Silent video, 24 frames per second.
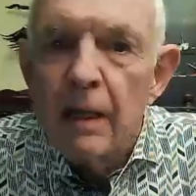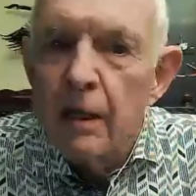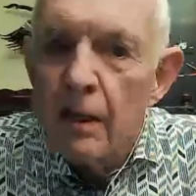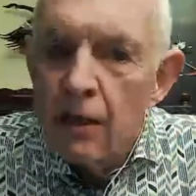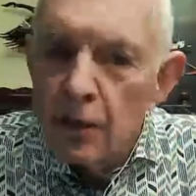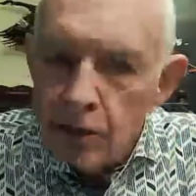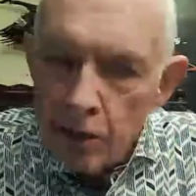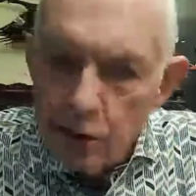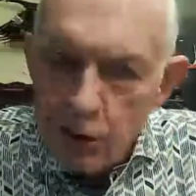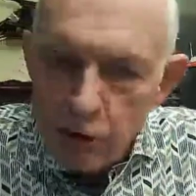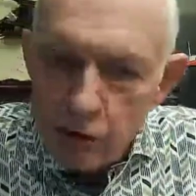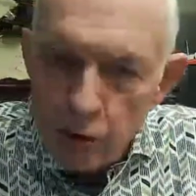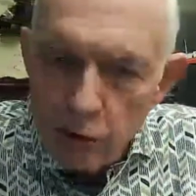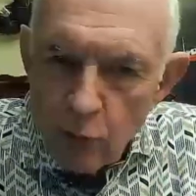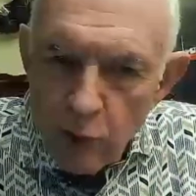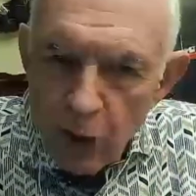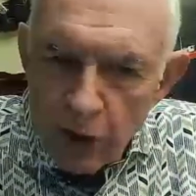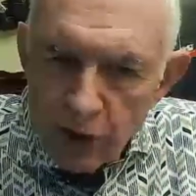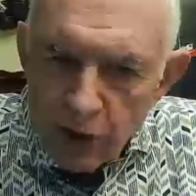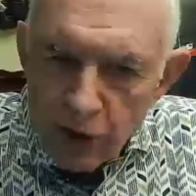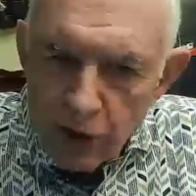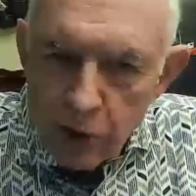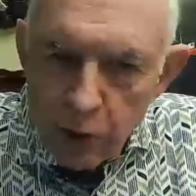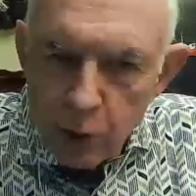You should watch
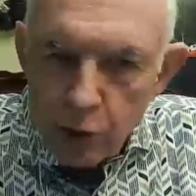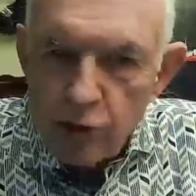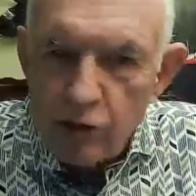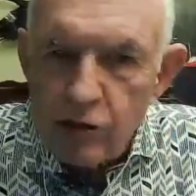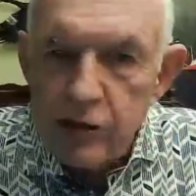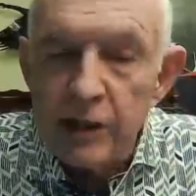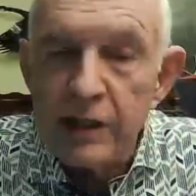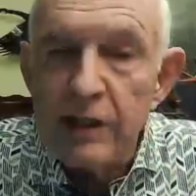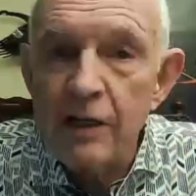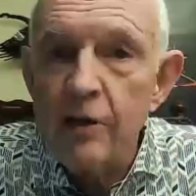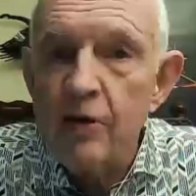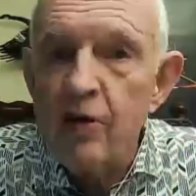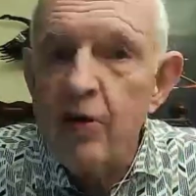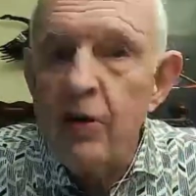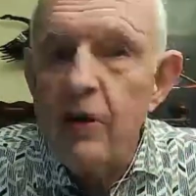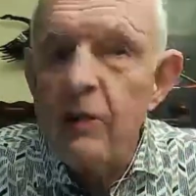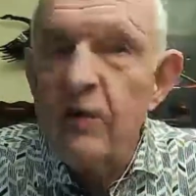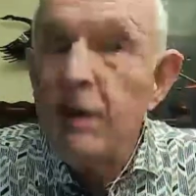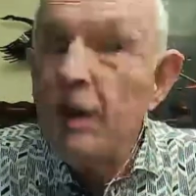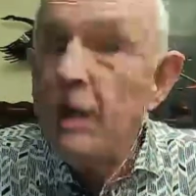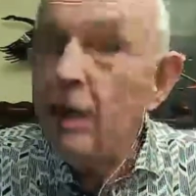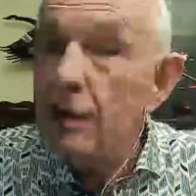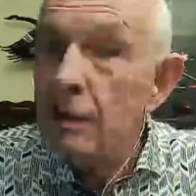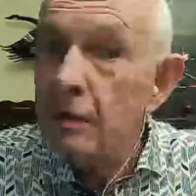closely to see that
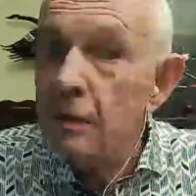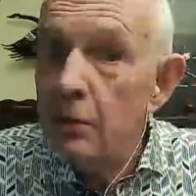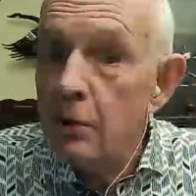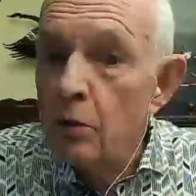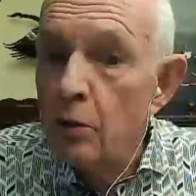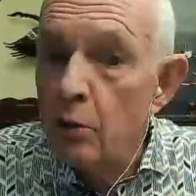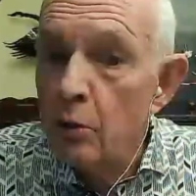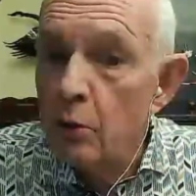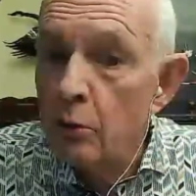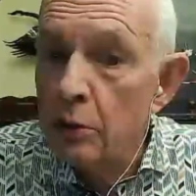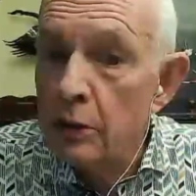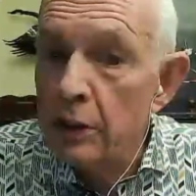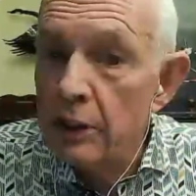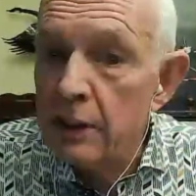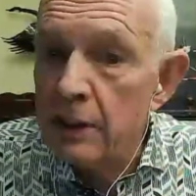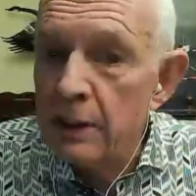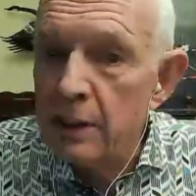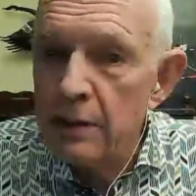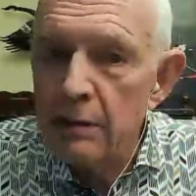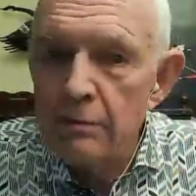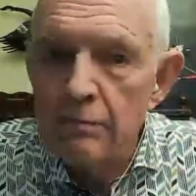it can hold here,